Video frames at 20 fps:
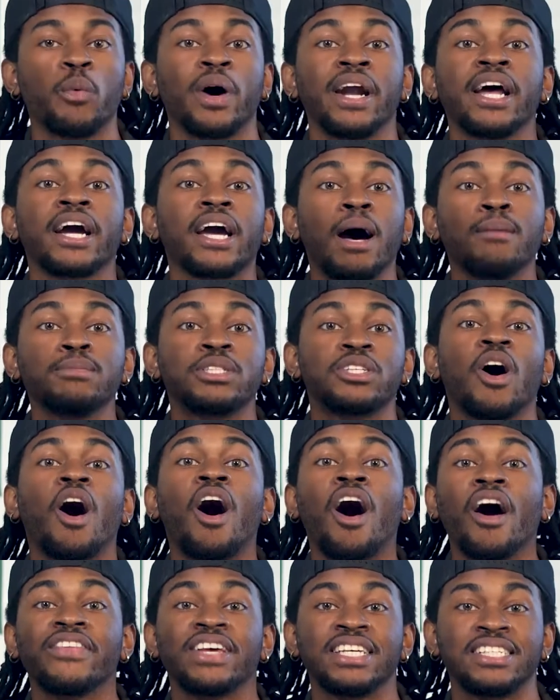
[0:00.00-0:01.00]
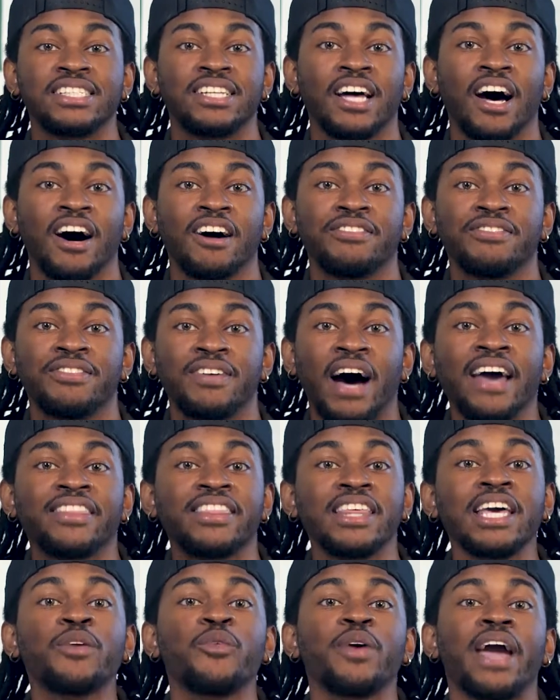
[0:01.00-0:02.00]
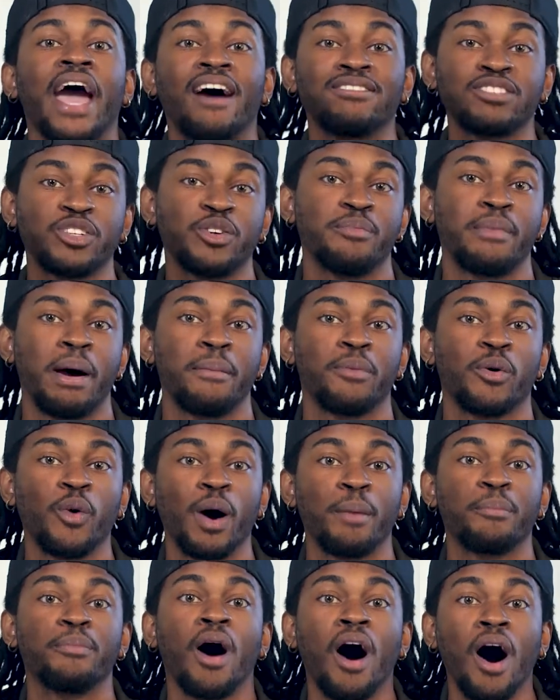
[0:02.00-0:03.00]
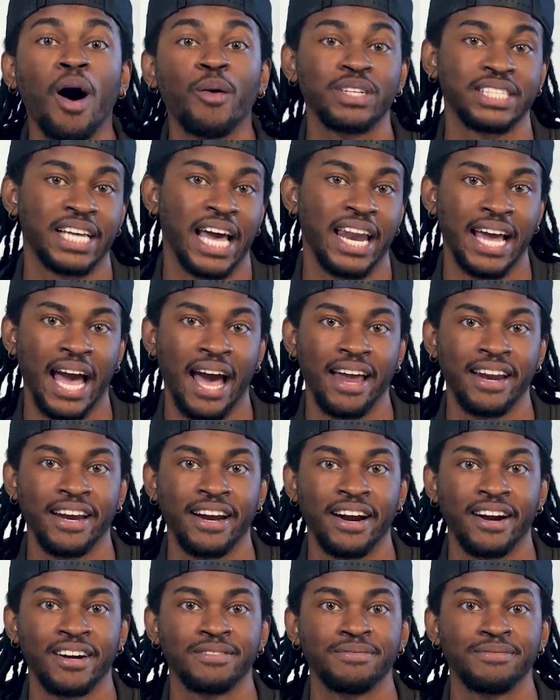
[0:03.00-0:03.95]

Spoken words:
when it comes to all this stuff, I think we have to remember what Paul was getting at here.